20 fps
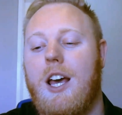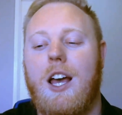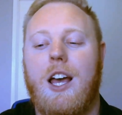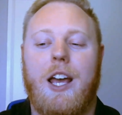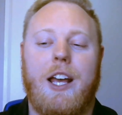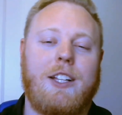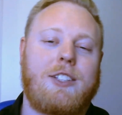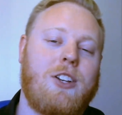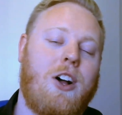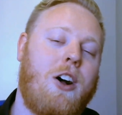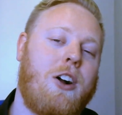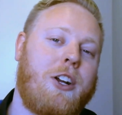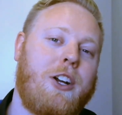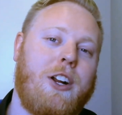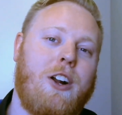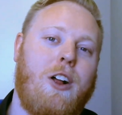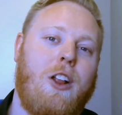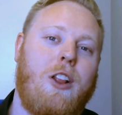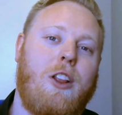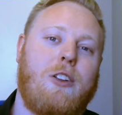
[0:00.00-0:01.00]
it's all good
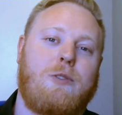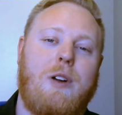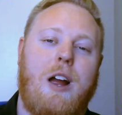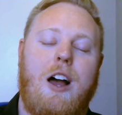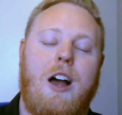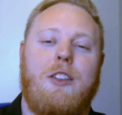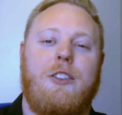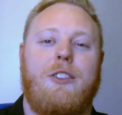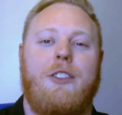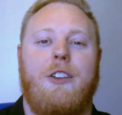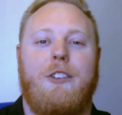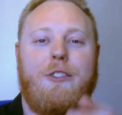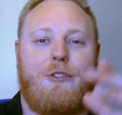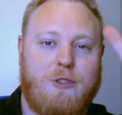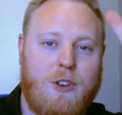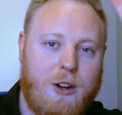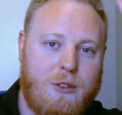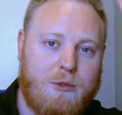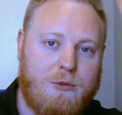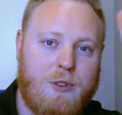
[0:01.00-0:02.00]
all around the
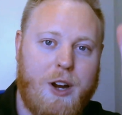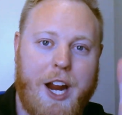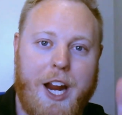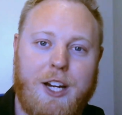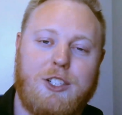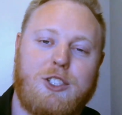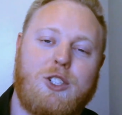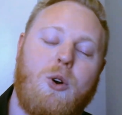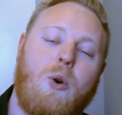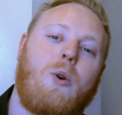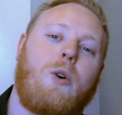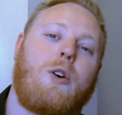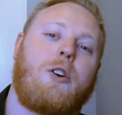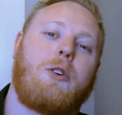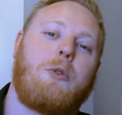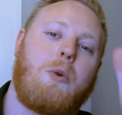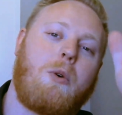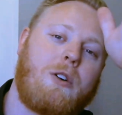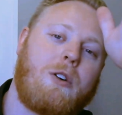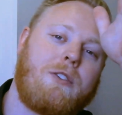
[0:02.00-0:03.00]
Front Range
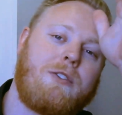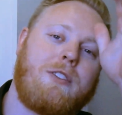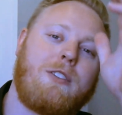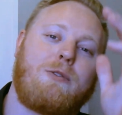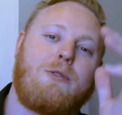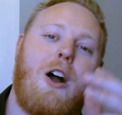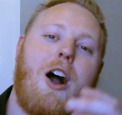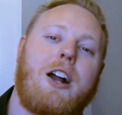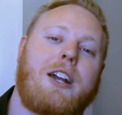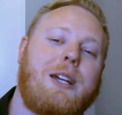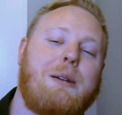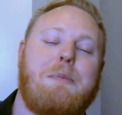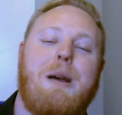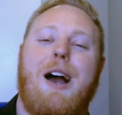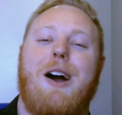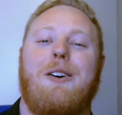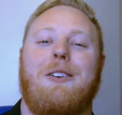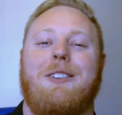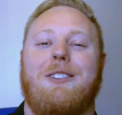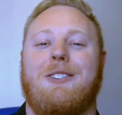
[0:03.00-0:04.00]
corridor of the Rocky
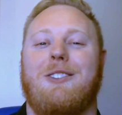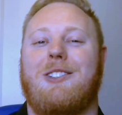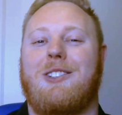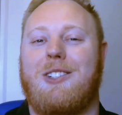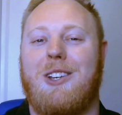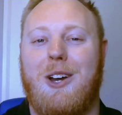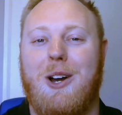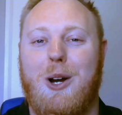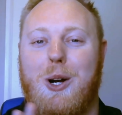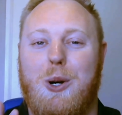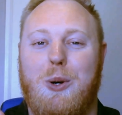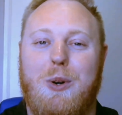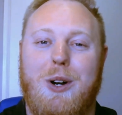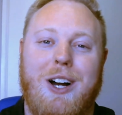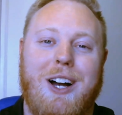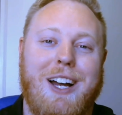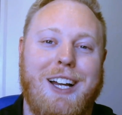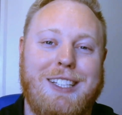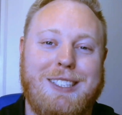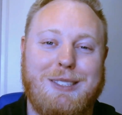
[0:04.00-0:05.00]
Mountains.
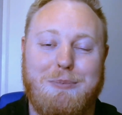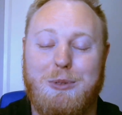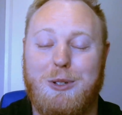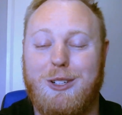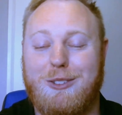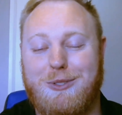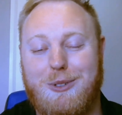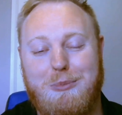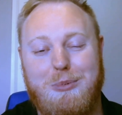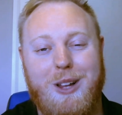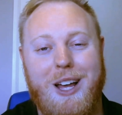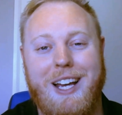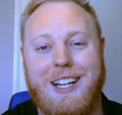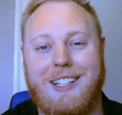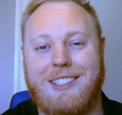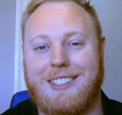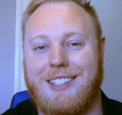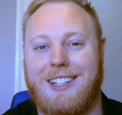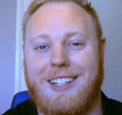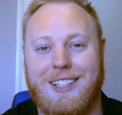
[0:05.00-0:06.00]
So it's a beautiful
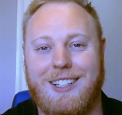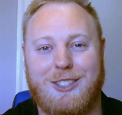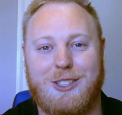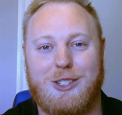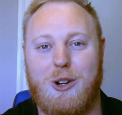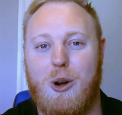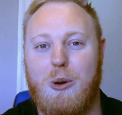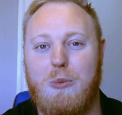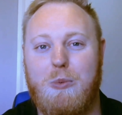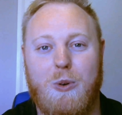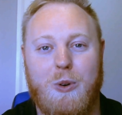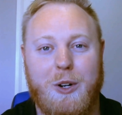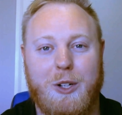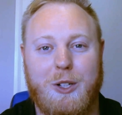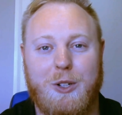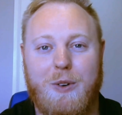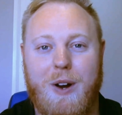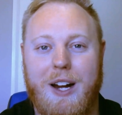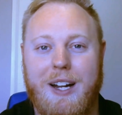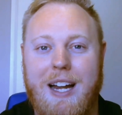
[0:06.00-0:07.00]
place, and it's snowboarding
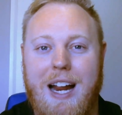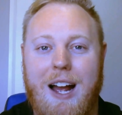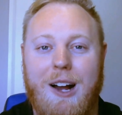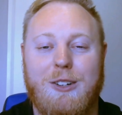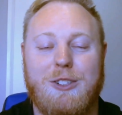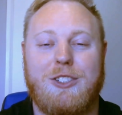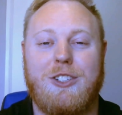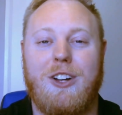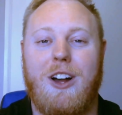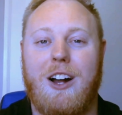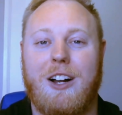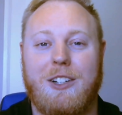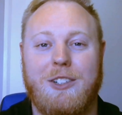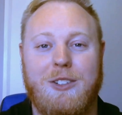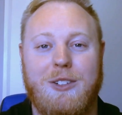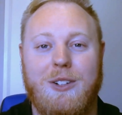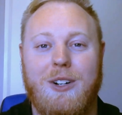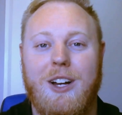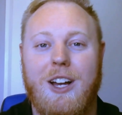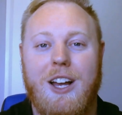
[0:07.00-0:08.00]
right now. I was talking
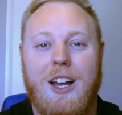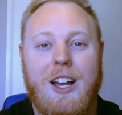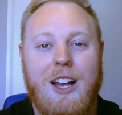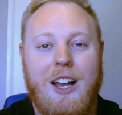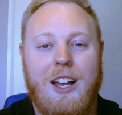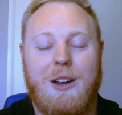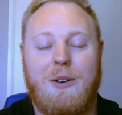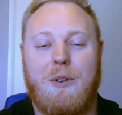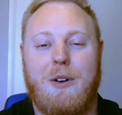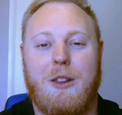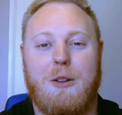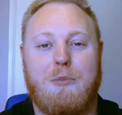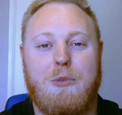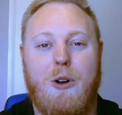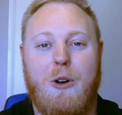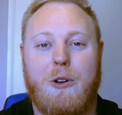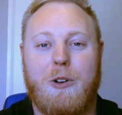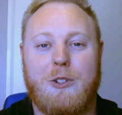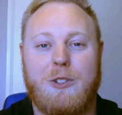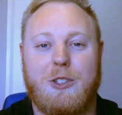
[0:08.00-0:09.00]
to one of the
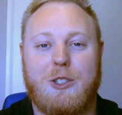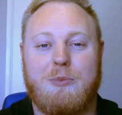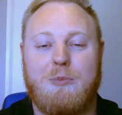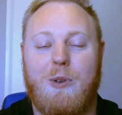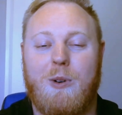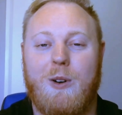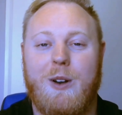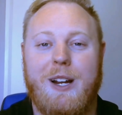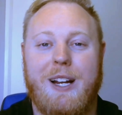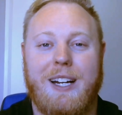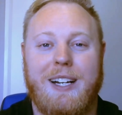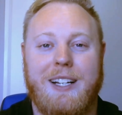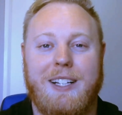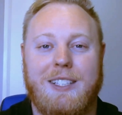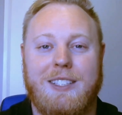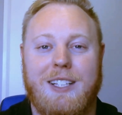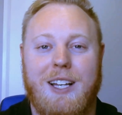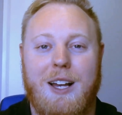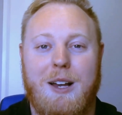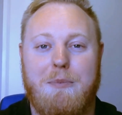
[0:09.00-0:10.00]
brokers this morning, and
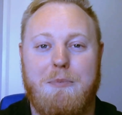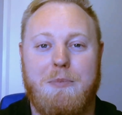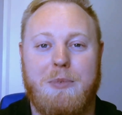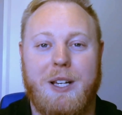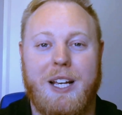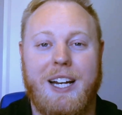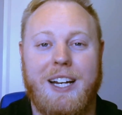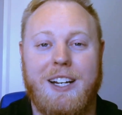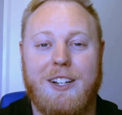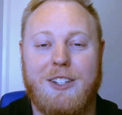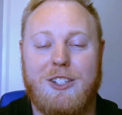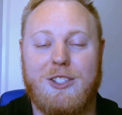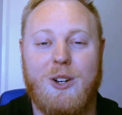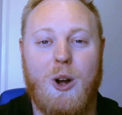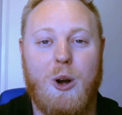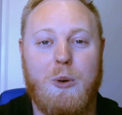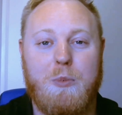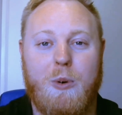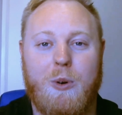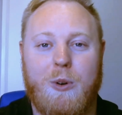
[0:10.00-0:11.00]
he's getting into
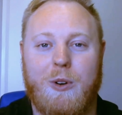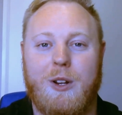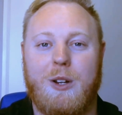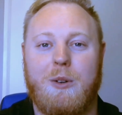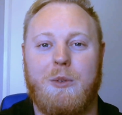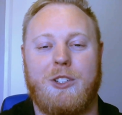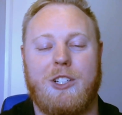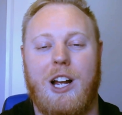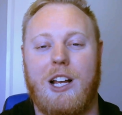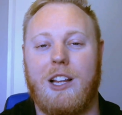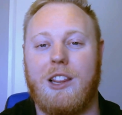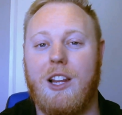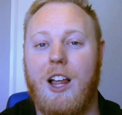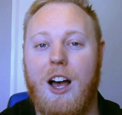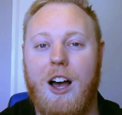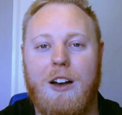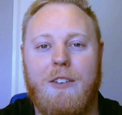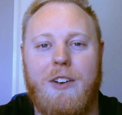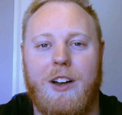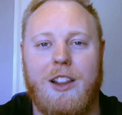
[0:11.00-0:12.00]
snowboarding, which I
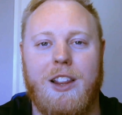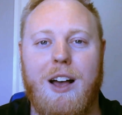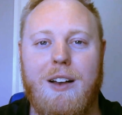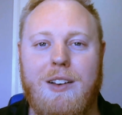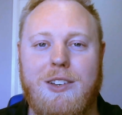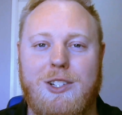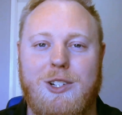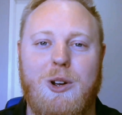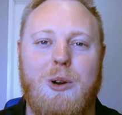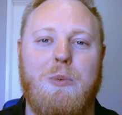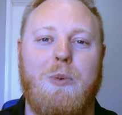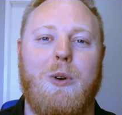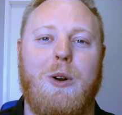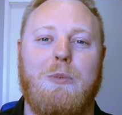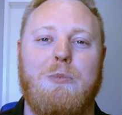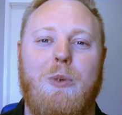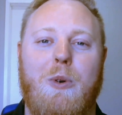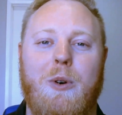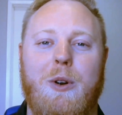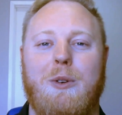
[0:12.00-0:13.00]
love. I love
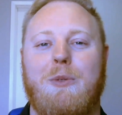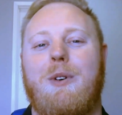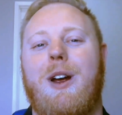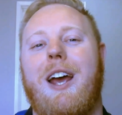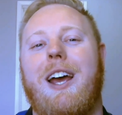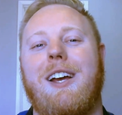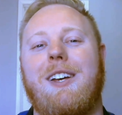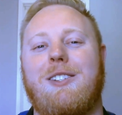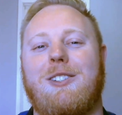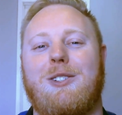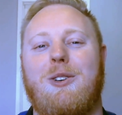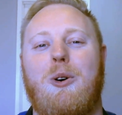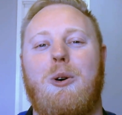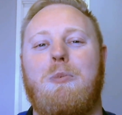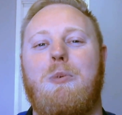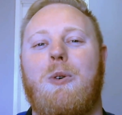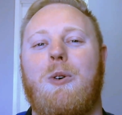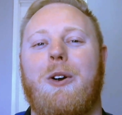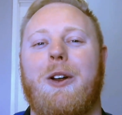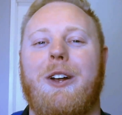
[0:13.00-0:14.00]
snowboarding, born and raised
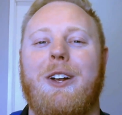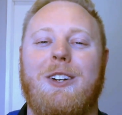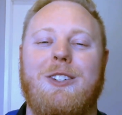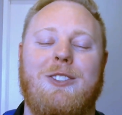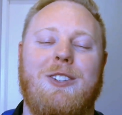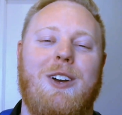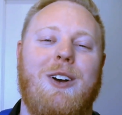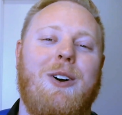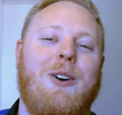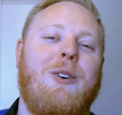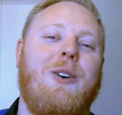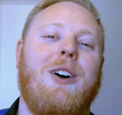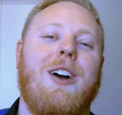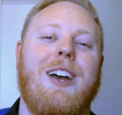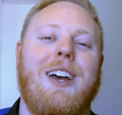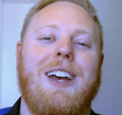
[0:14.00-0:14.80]
snowboarding. So